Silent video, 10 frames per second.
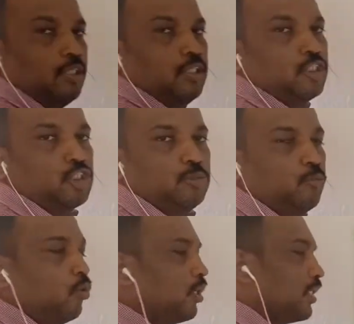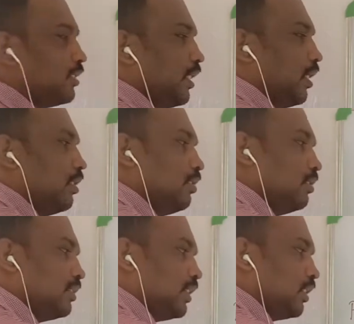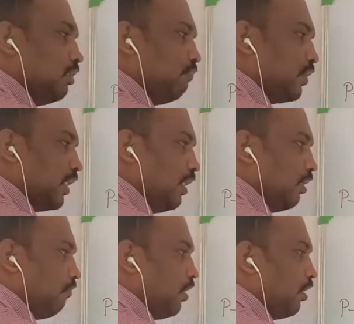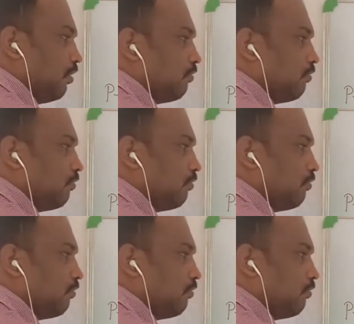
smaller than significant level,